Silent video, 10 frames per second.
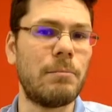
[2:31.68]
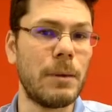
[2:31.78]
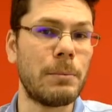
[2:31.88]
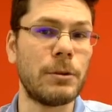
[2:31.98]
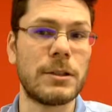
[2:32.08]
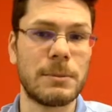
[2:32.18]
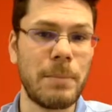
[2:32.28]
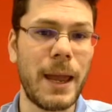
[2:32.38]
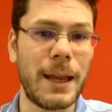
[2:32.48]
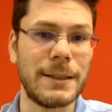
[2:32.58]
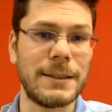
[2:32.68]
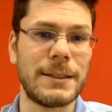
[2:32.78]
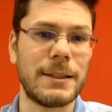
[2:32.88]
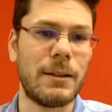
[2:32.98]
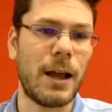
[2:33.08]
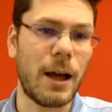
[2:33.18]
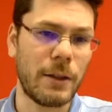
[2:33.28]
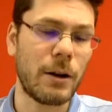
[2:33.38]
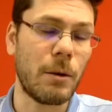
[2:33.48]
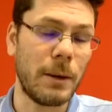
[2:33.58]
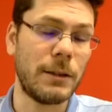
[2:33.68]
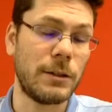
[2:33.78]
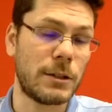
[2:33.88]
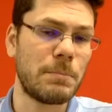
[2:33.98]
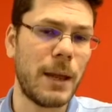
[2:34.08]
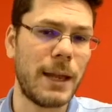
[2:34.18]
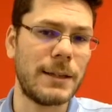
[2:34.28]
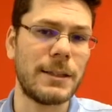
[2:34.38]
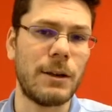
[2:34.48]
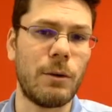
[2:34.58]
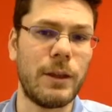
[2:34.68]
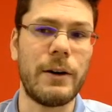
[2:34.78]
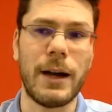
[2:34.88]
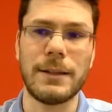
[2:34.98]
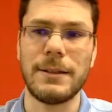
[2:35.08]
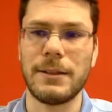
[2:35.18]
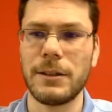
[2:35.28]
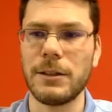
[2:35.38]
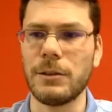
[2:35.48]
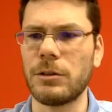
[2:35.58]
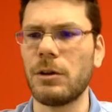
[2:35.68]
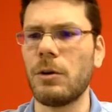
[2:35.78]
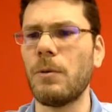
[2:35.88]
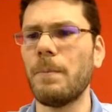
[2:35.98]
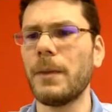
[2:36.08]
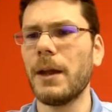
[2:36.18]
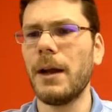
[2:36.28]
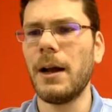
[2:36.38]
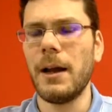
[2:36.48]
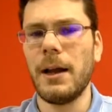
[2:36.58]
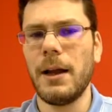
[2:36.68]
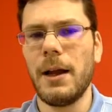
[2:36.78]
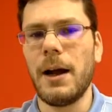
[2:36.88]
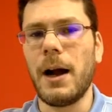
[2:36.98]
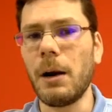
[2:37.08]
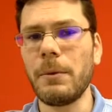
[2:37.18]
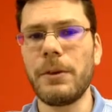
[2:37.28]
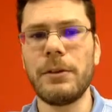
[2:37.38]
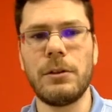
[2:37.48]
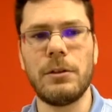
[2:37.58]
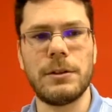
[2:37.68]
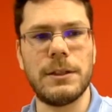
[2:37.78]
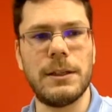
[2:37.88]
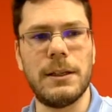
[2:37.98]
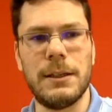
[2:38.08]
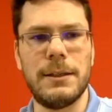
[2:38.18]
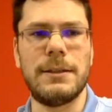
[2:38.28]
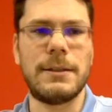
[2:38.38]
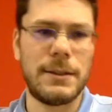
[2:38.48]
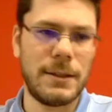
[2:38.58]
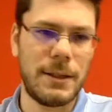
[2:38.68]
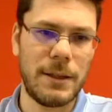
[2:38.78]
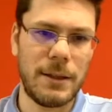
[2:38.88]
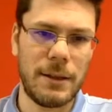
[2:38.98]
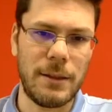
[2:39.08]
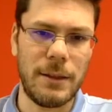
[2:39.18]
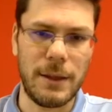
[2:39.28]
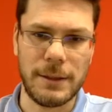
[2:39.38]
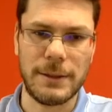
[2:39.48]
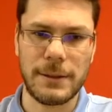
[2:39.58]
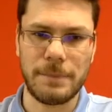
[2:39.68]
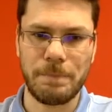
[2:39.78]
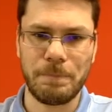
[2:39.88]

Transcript: people spend, other competitors spend on their ads too. So our methodology is this.